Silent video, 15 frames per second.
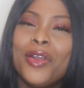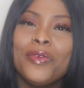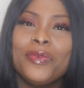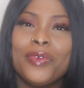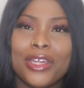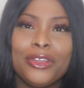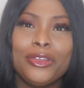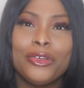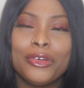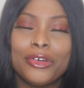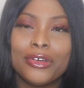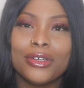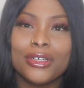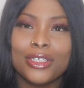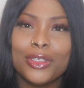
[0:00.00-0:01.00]
when
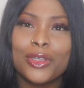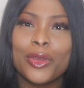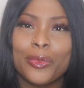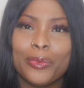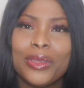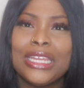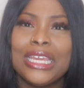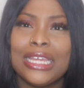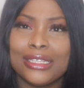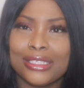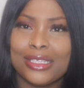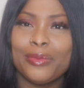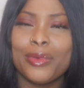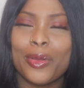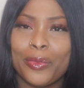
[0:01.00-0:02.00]
you're, you know, being
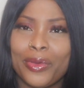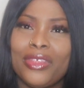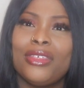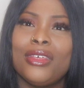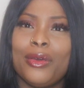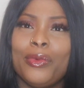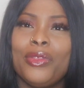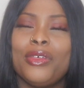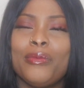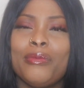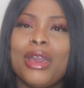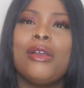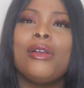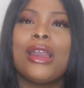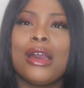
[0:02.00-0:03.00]
intimate with a
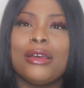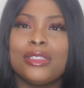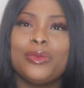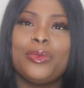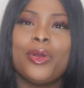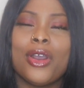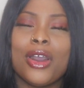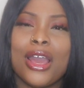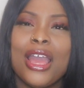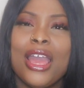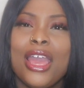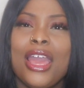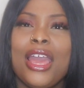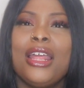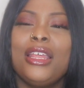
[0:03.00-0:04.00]
male counterpart,
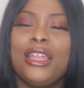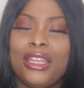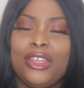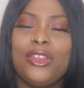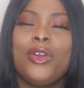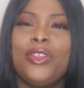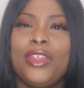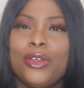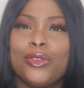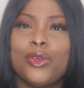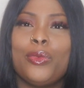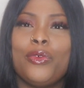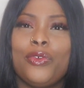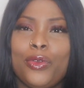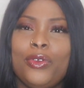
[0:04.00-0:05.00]
and then, you know, they're on
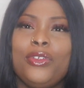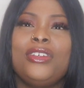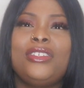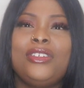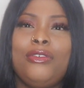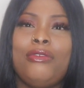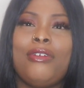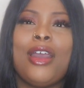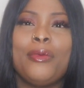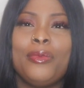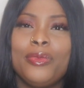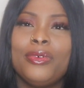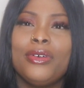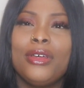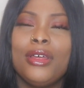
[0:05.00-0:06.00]
top of you and just
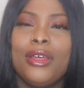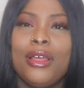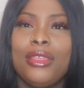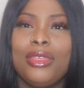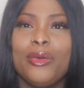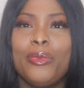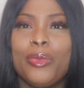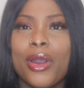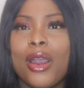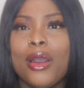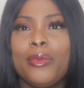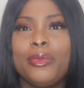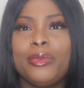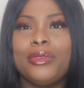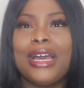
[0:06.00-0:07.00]
grab the
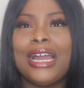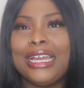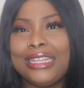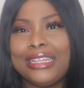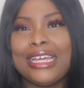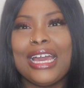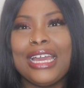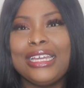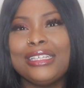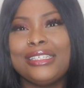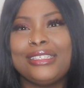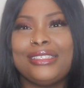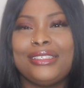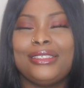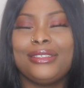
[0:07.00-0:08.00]
bum, like that
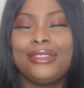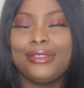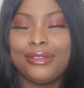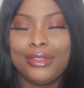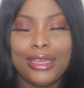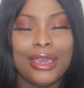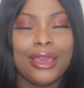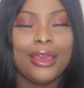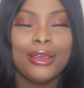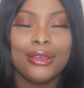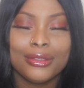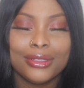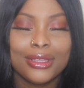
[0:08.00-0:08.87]
is, yeah.